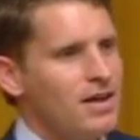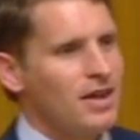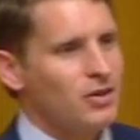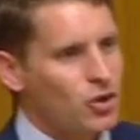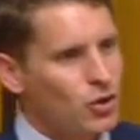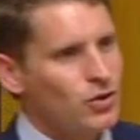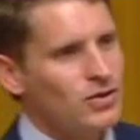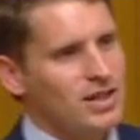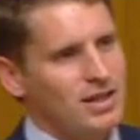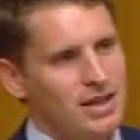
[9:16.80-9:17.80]
that the
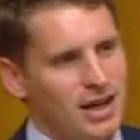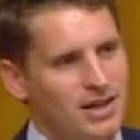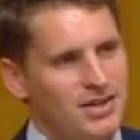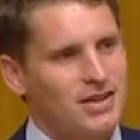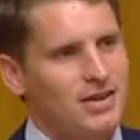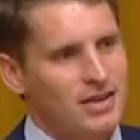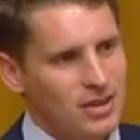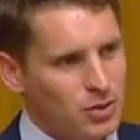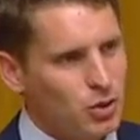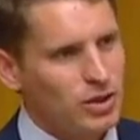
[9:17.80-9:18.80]
QUT case,
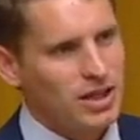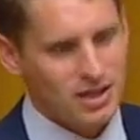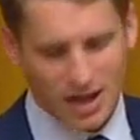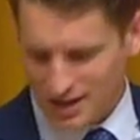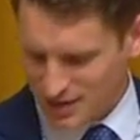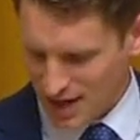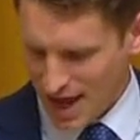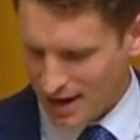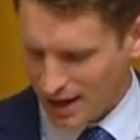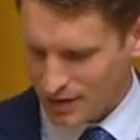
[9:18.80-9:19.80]
the Bill Leak case
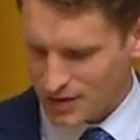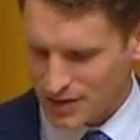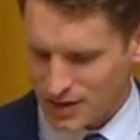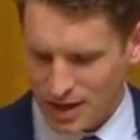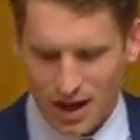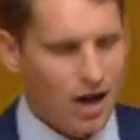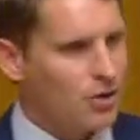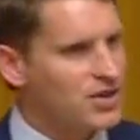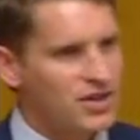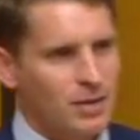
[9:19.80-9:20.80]
and others
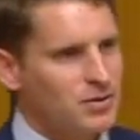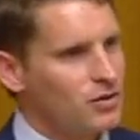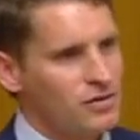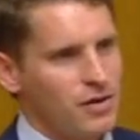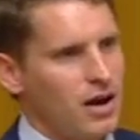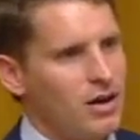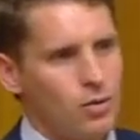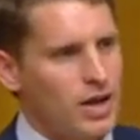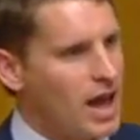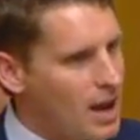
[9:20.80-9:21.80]
are a step too far.
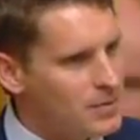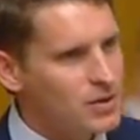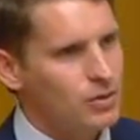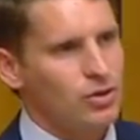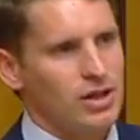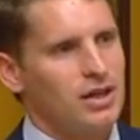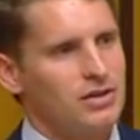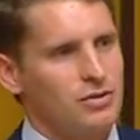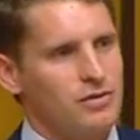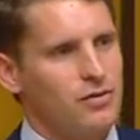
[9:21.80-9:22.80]
We absolutely
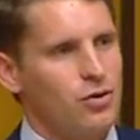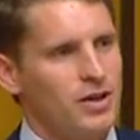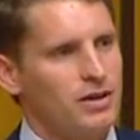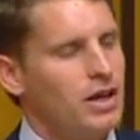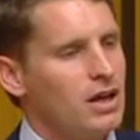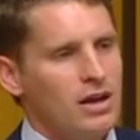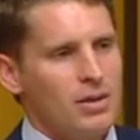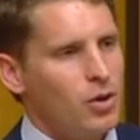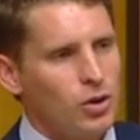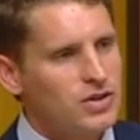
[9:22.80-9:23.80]
need to reform it.
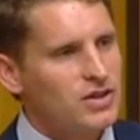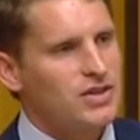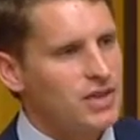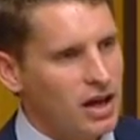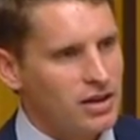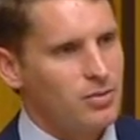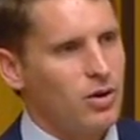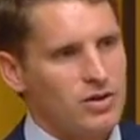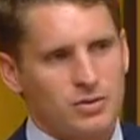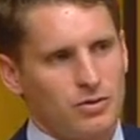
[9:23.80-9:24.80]
Politics is the art of the
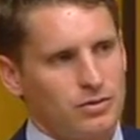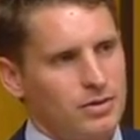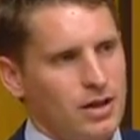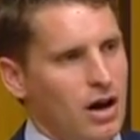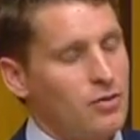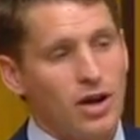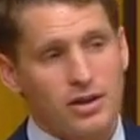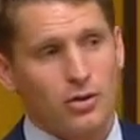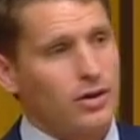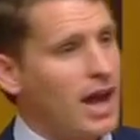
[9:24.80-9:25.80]
possible. I'd
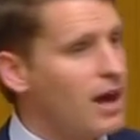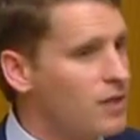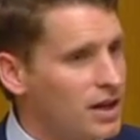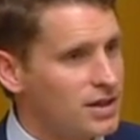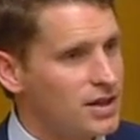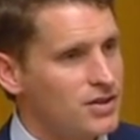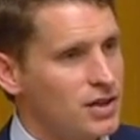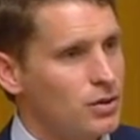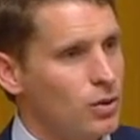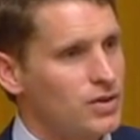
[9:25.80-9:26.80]
rather not have
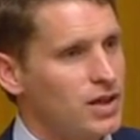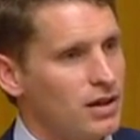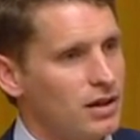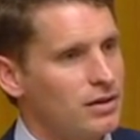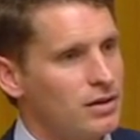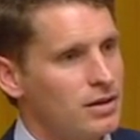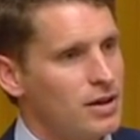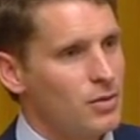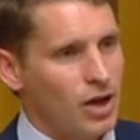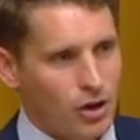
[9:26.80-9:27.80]
18C altogether,
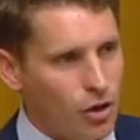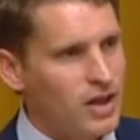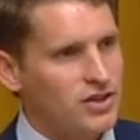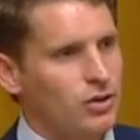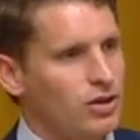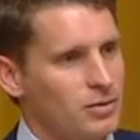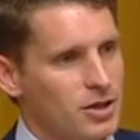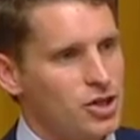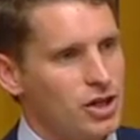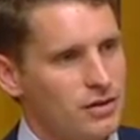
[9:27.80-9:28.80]
but I know that's not going to be
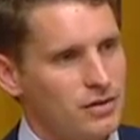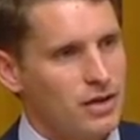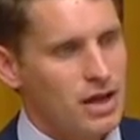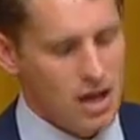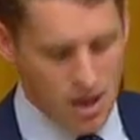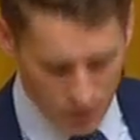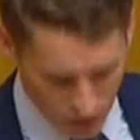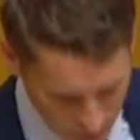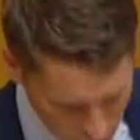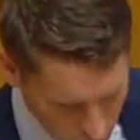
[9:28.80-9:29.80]
achieved. But
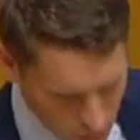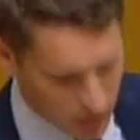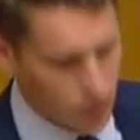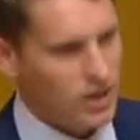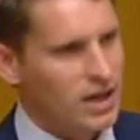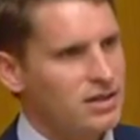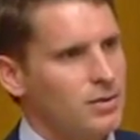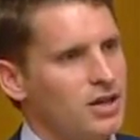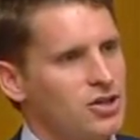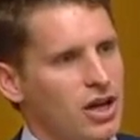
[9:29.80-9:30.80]
I do think we need to
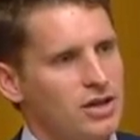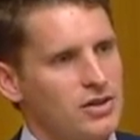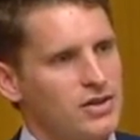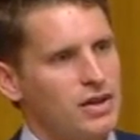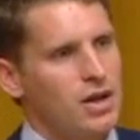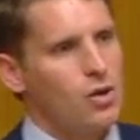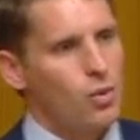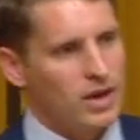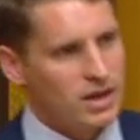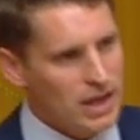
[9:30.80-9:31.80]
make changes.
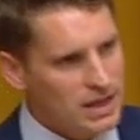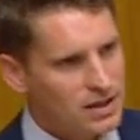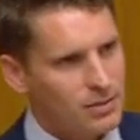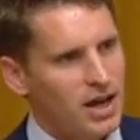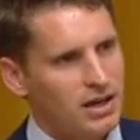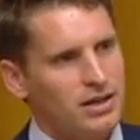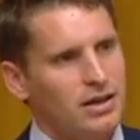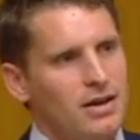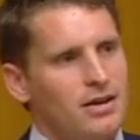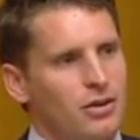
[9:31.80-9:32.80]
We need to make
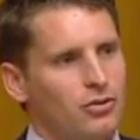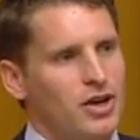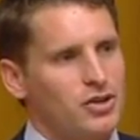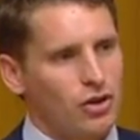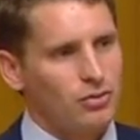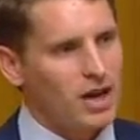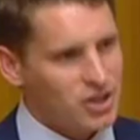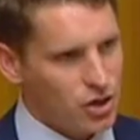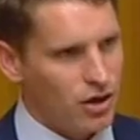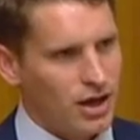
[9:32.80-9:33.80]
the threshold
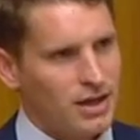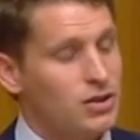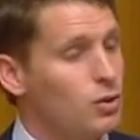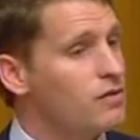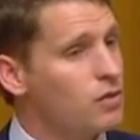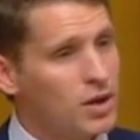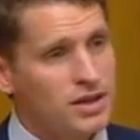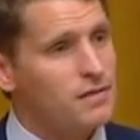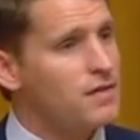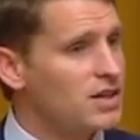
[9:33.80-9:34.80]
much higher to
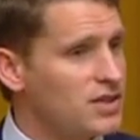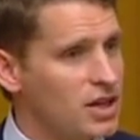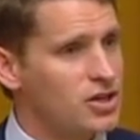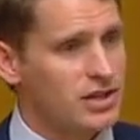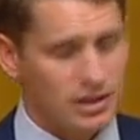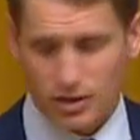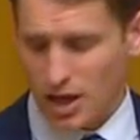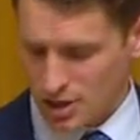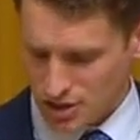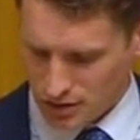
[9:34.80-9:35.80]
avoid the vexatious
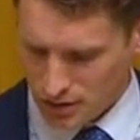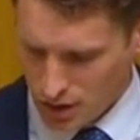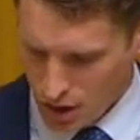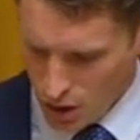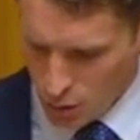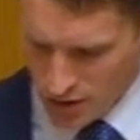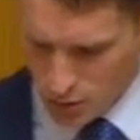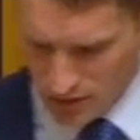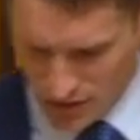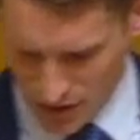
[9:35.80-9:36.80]
litigation which we've